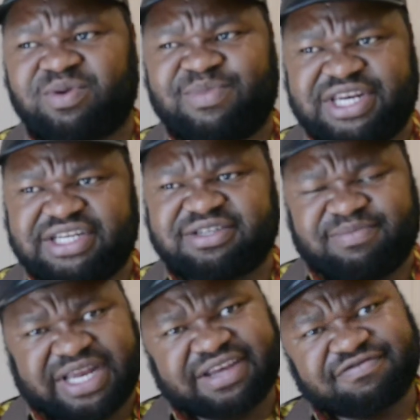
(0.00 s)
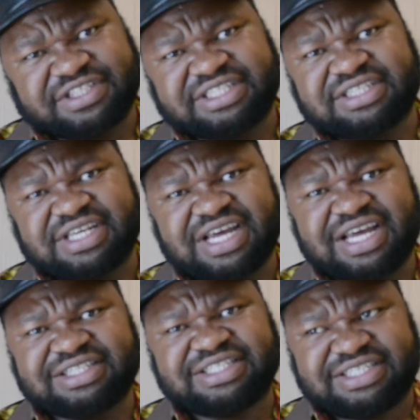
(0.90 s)
community benefits,
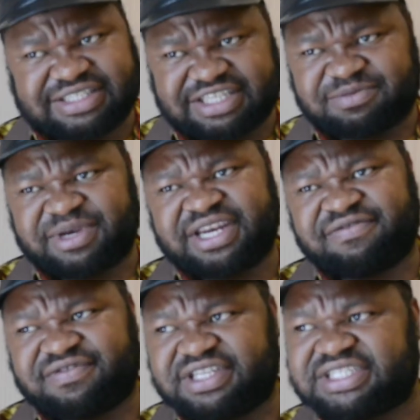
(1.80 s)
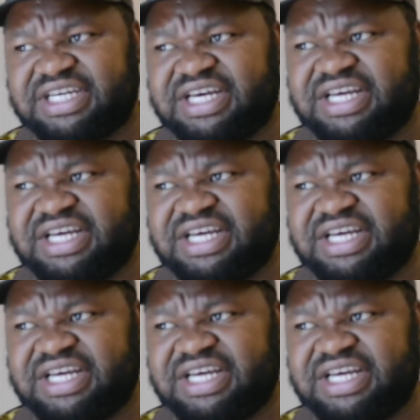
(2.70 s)
citizens' benefits,